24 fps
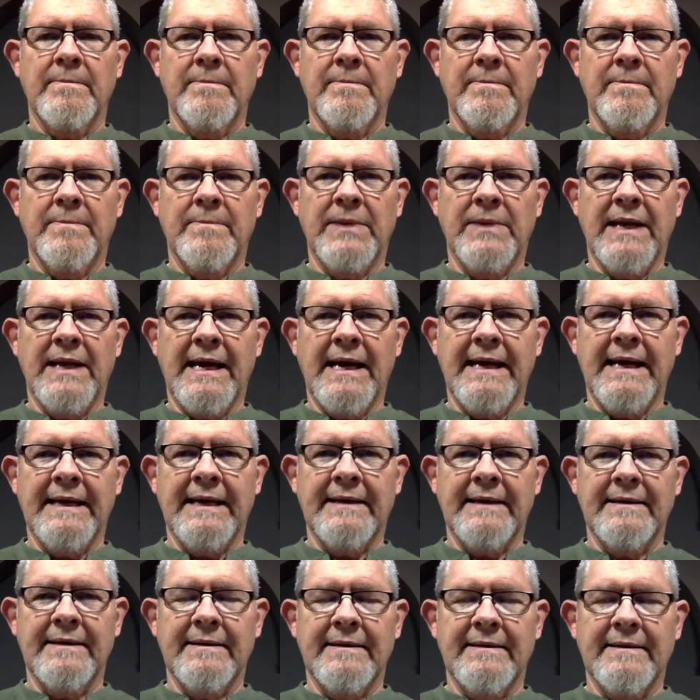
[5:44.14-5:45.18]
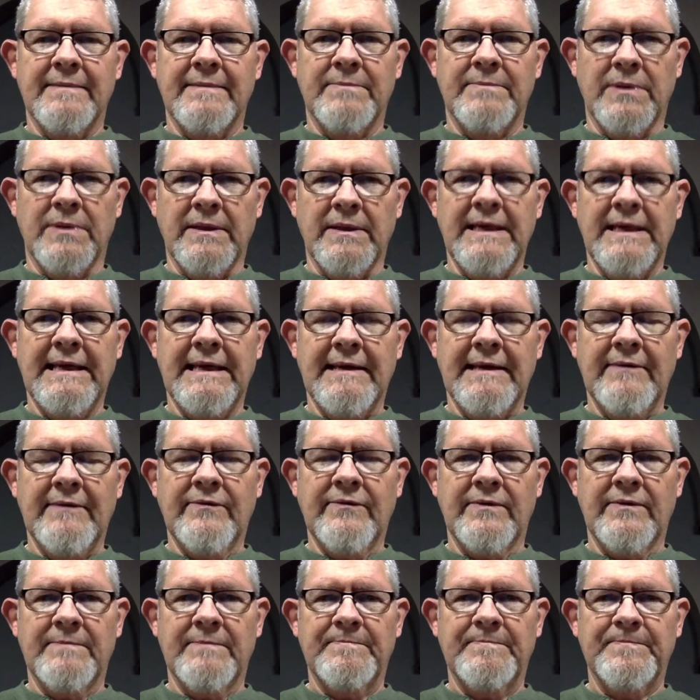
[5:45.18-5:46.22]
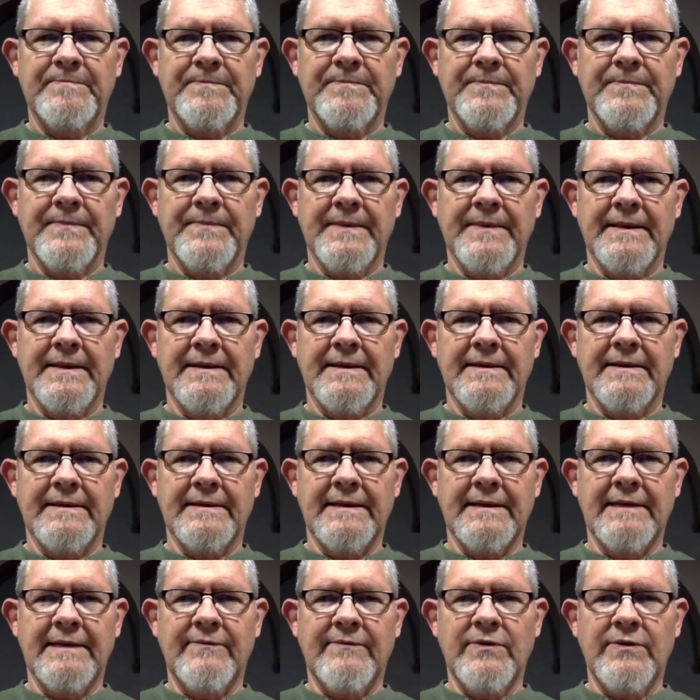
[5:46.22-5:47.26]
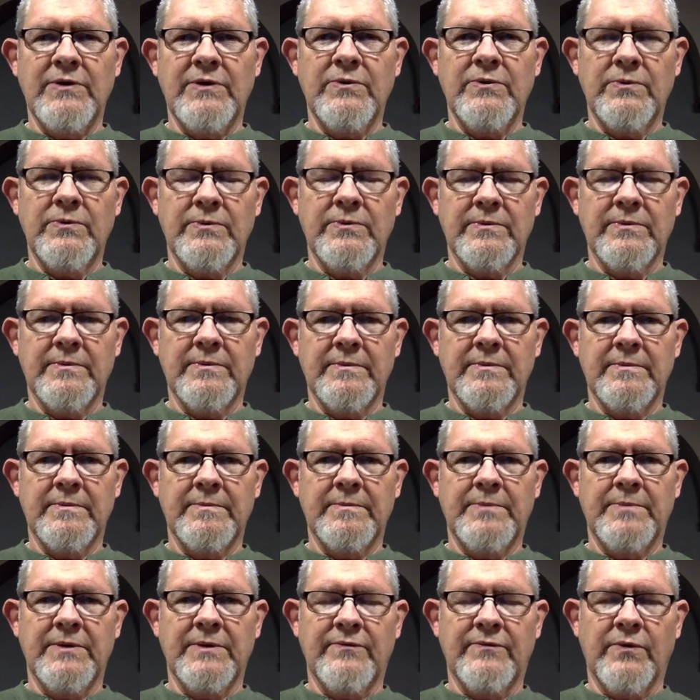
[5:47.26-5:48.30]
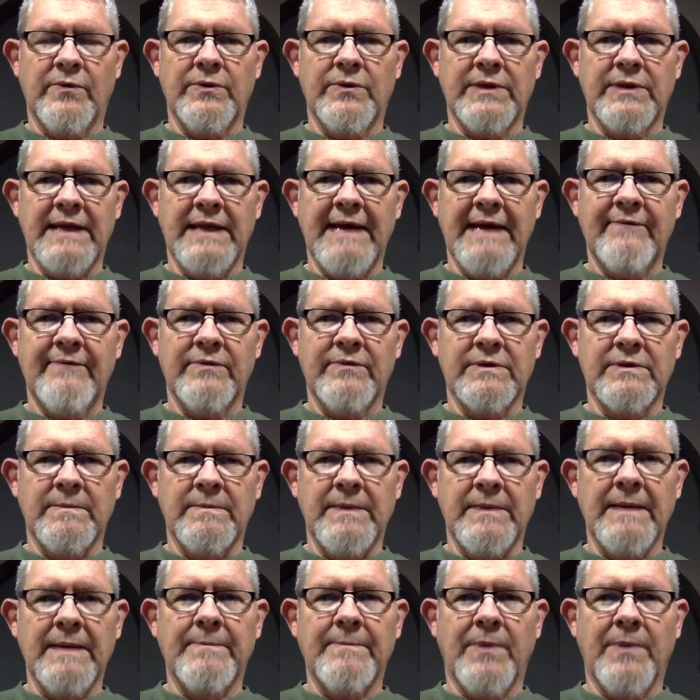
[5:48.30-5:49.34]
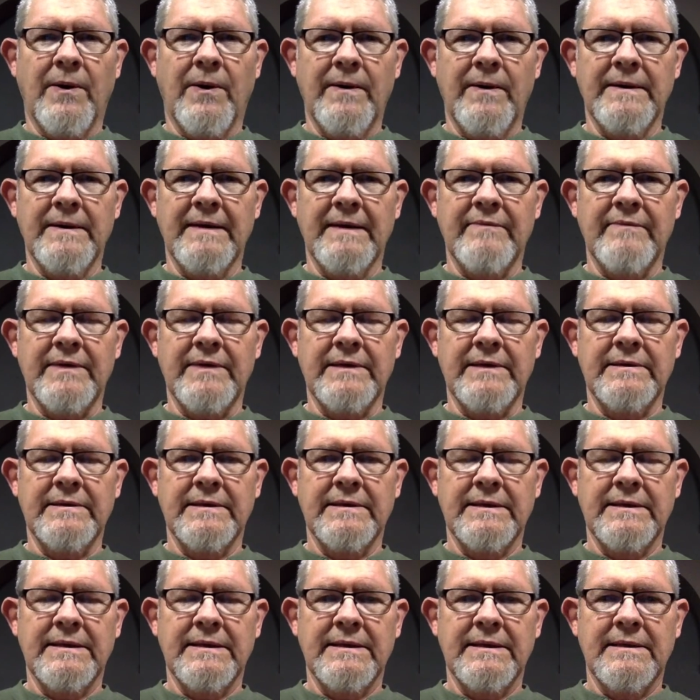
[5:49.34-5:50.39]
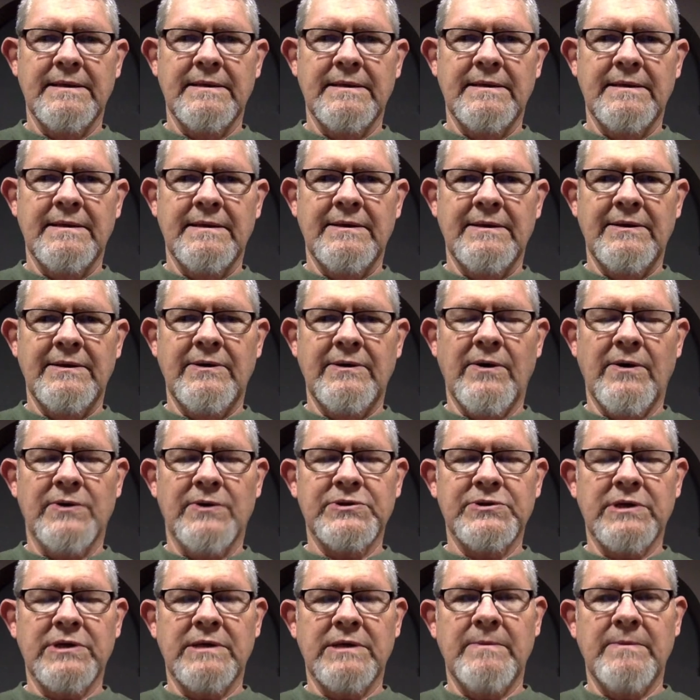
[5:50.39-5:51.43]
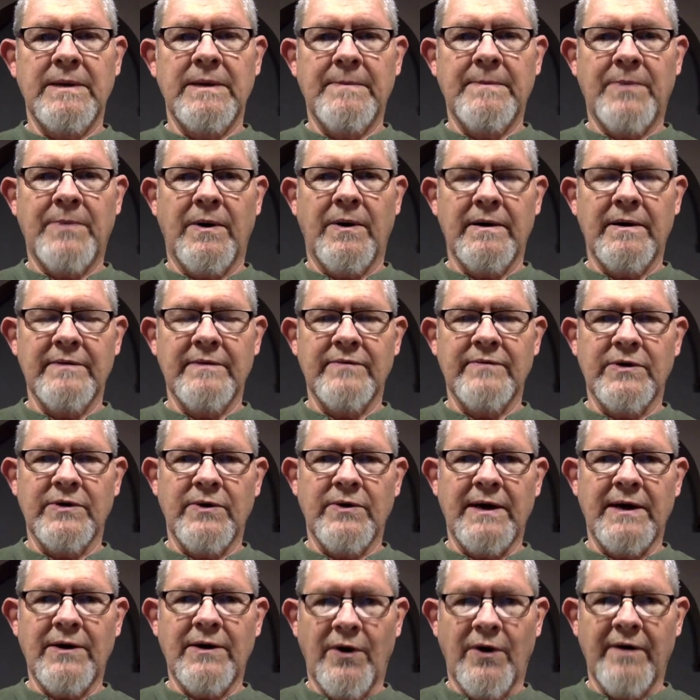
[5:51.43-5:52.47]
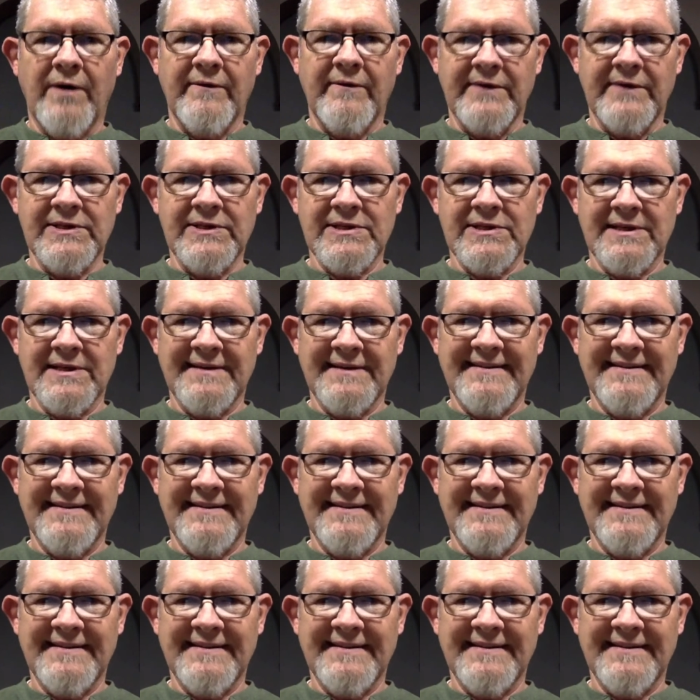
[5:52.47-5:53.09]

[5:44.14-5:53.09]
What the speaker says: But I believe that if you put forth an effort to be a part of it, you're also going to be a part of a great harvest.